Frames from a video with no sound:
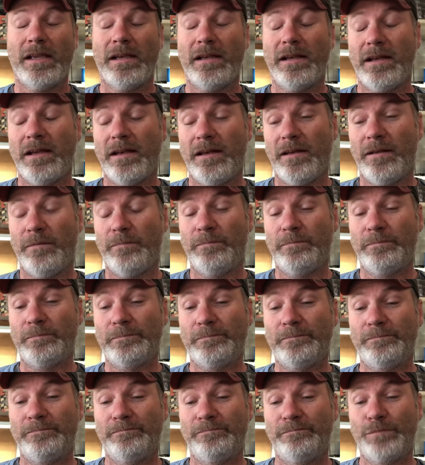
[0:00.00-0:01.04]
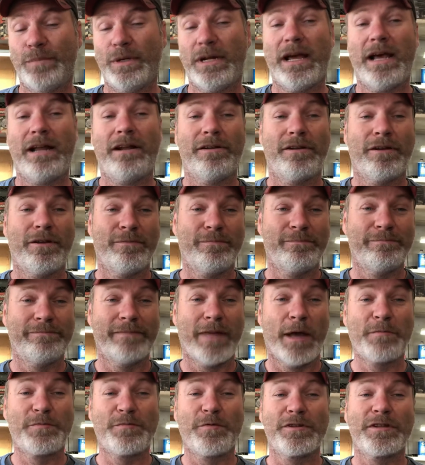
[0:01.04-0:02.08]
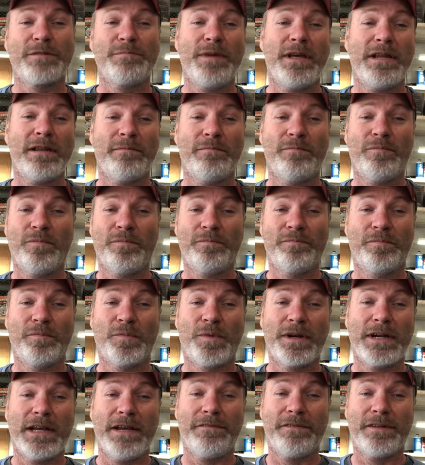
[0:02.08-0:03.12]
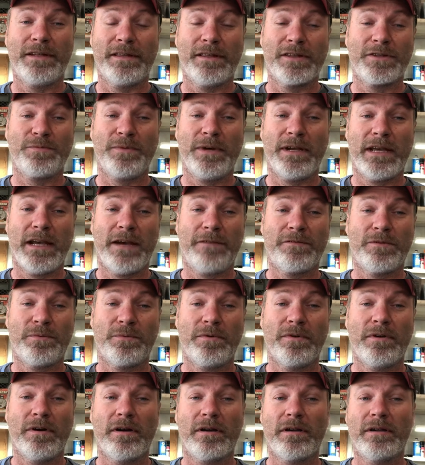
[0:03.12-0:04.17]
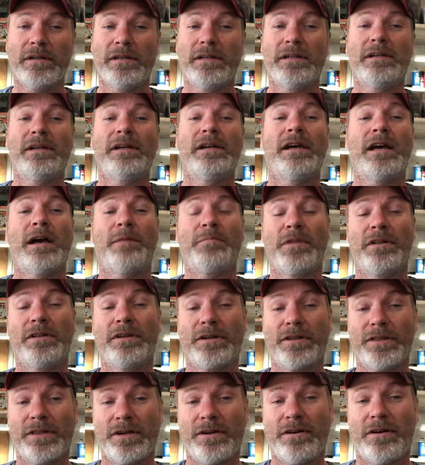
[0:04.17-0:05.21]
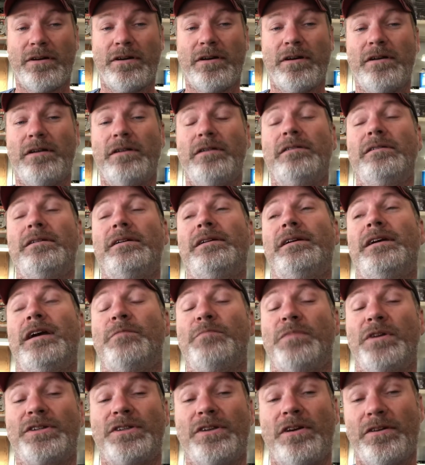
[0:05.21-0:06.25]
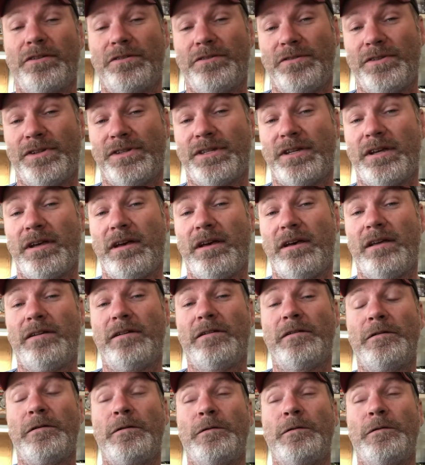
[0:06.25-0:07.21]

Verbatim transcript: Um, but I don't know. I'm supposed to meet him one evening this week after work. I'm gonna look at the car. I'm gonna talk to his son.